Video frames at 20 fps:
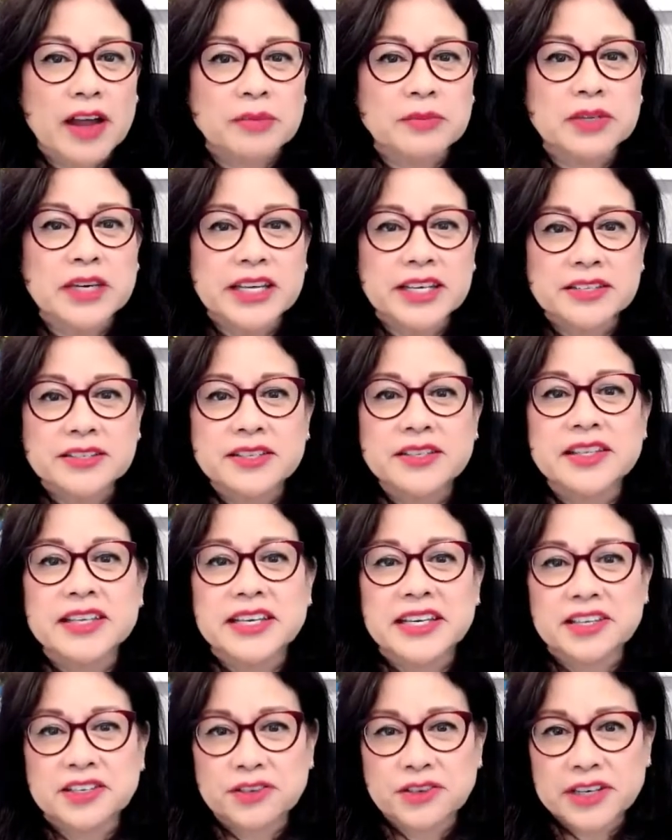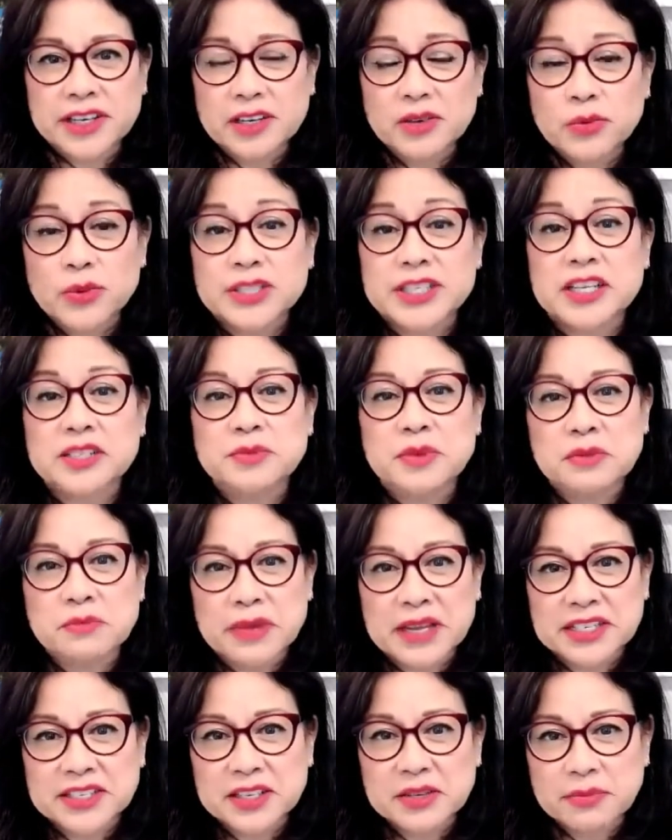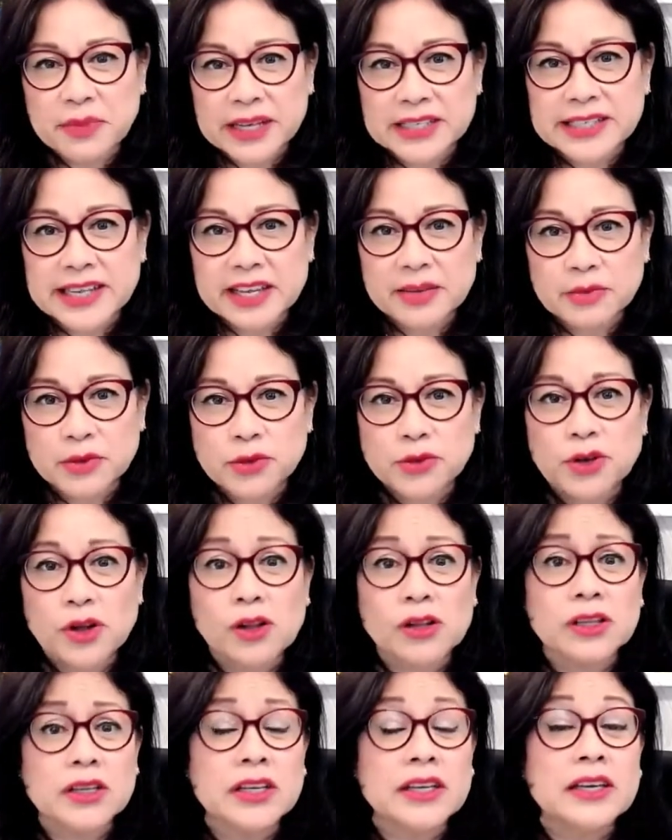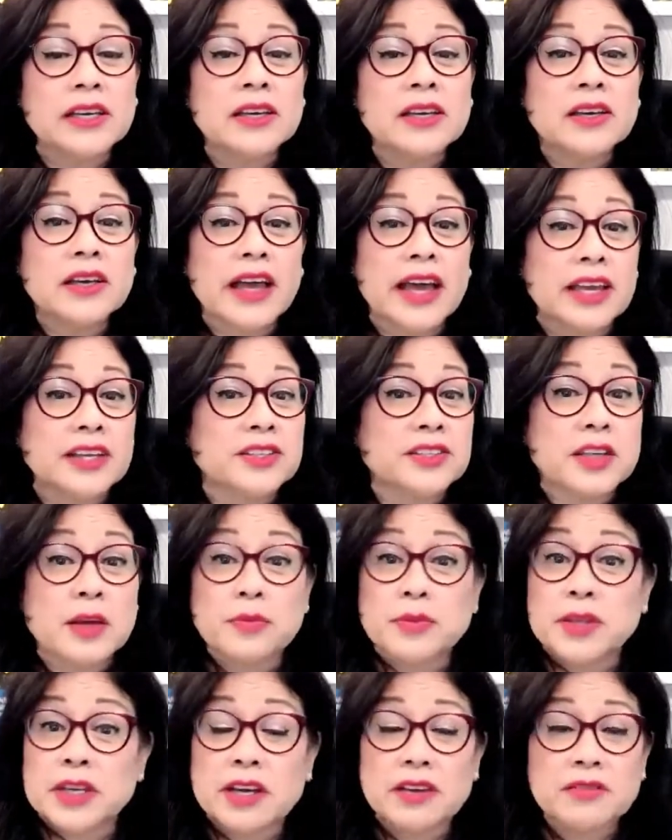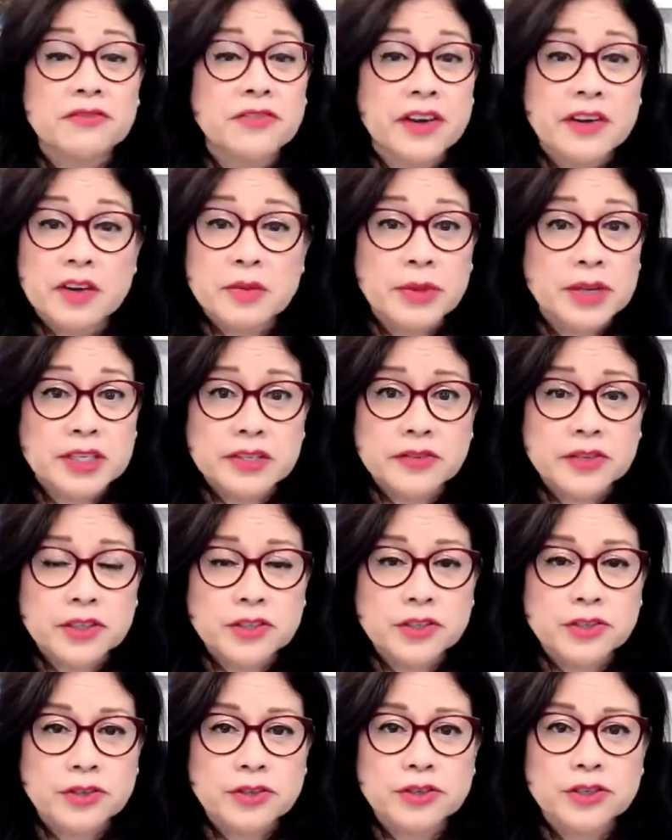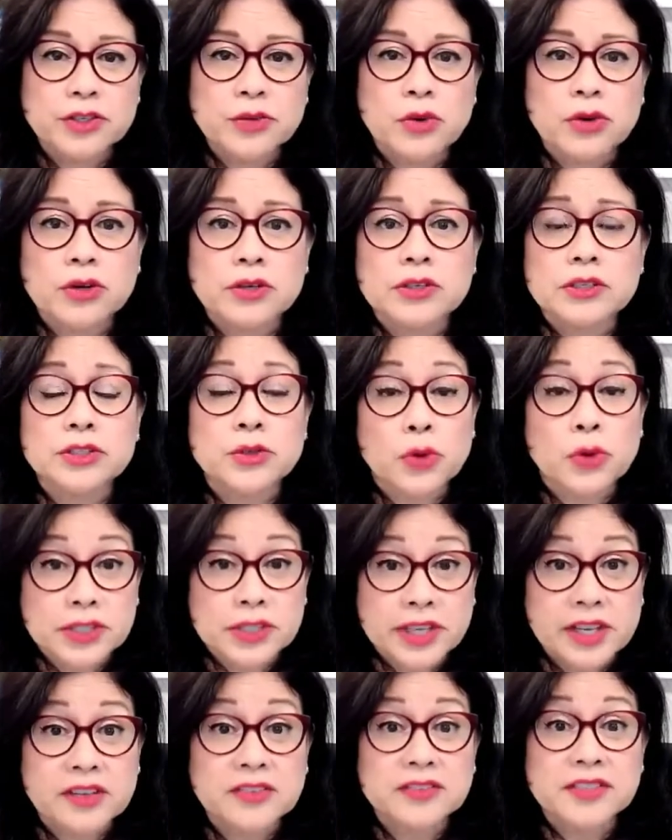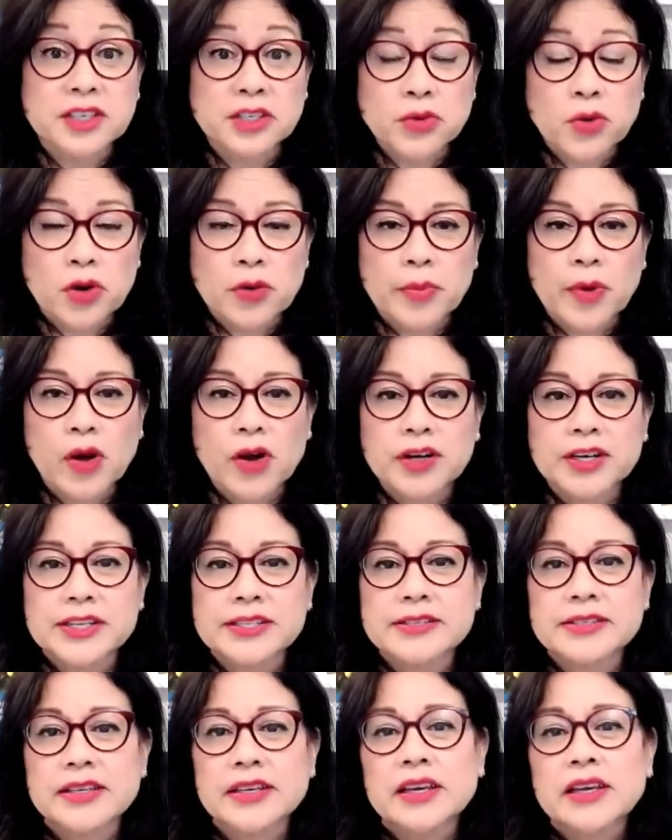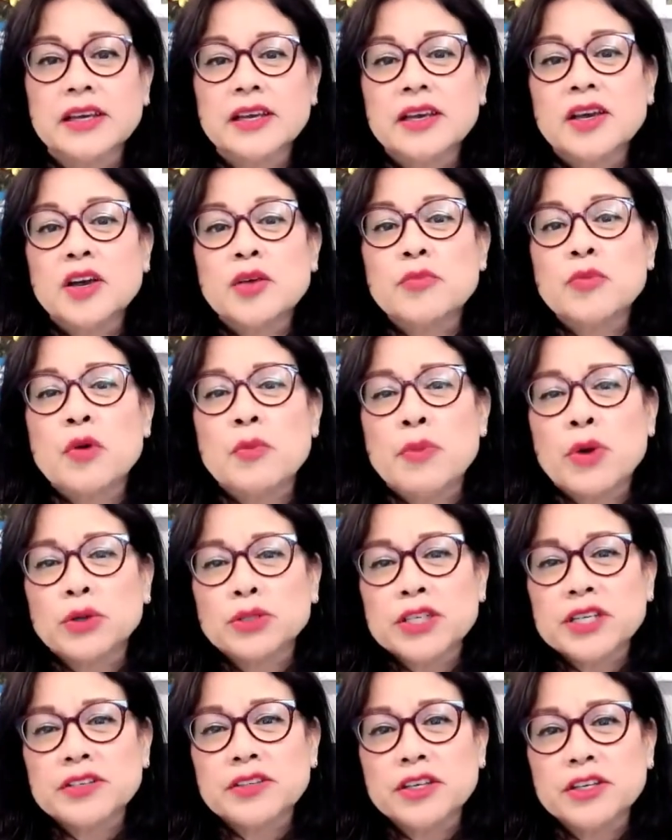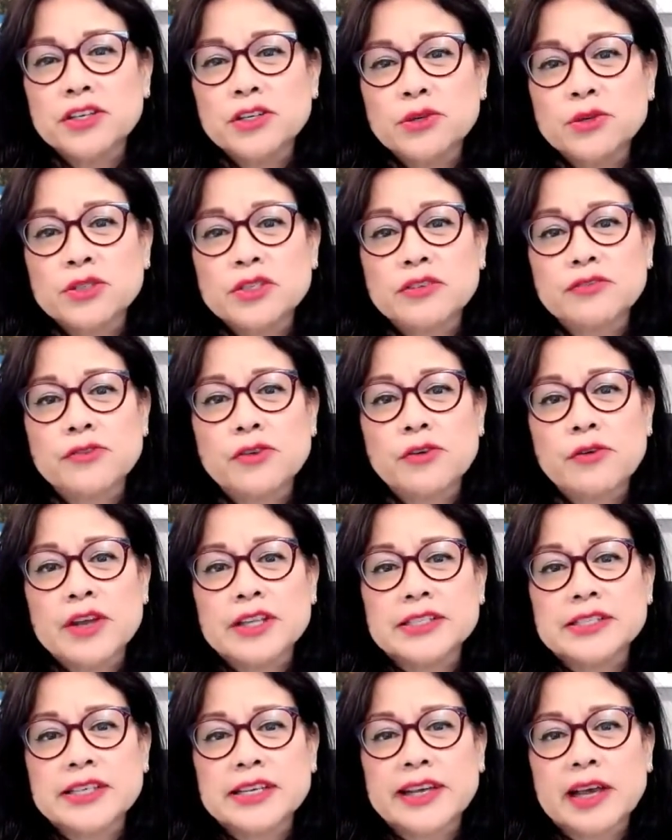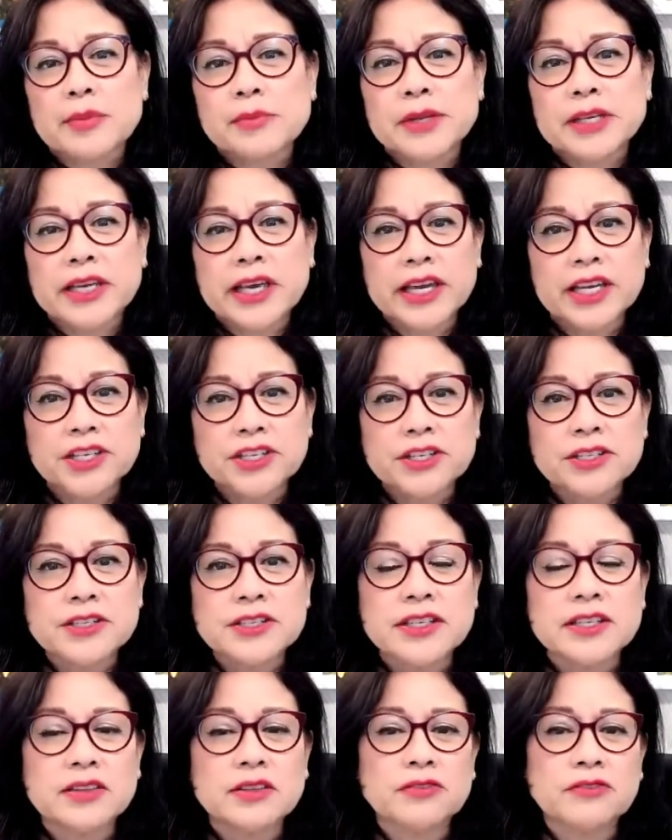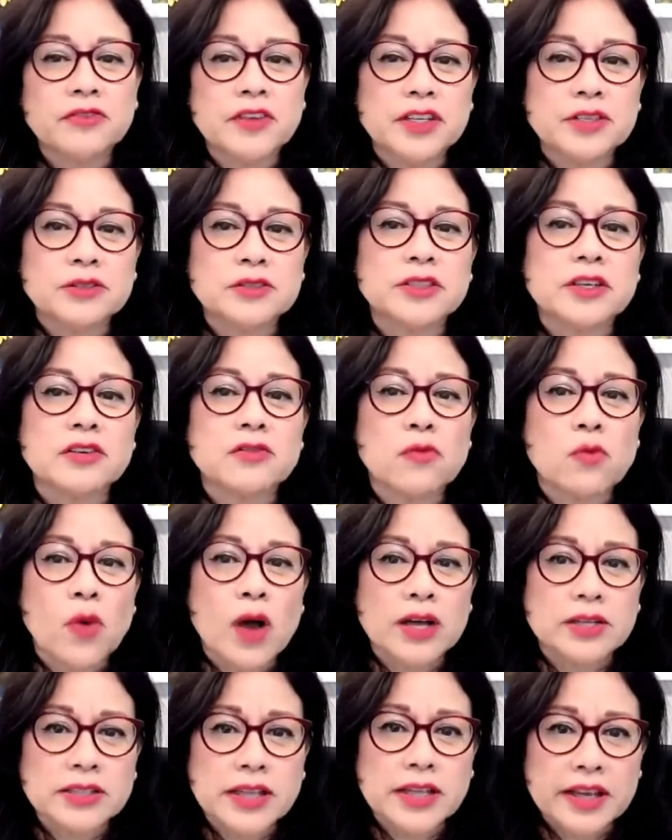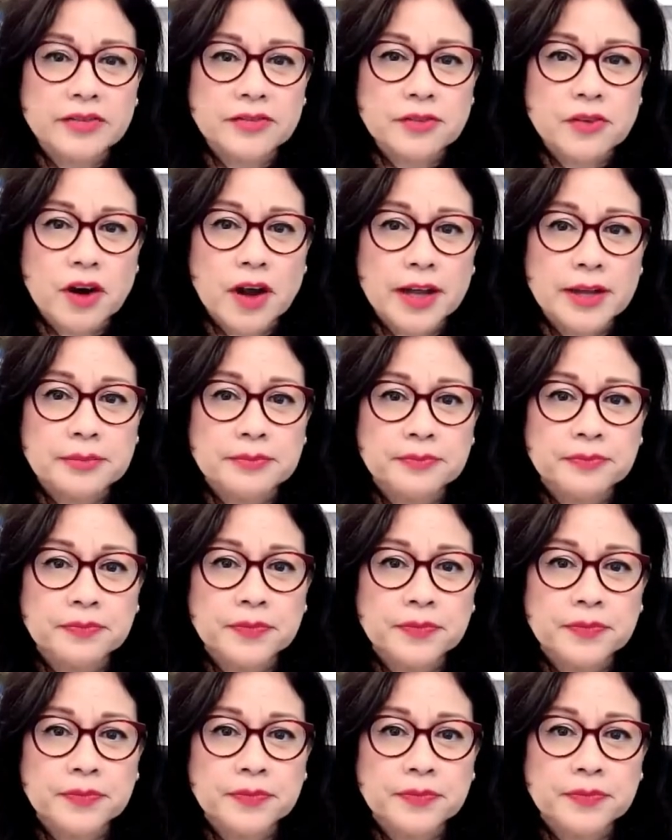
linked to the internet, which has been mentioned by Dame Goodall, and something of very much of concern to ourselves and to our parties, promoting the use of forensic applications in the field of wildlife crime,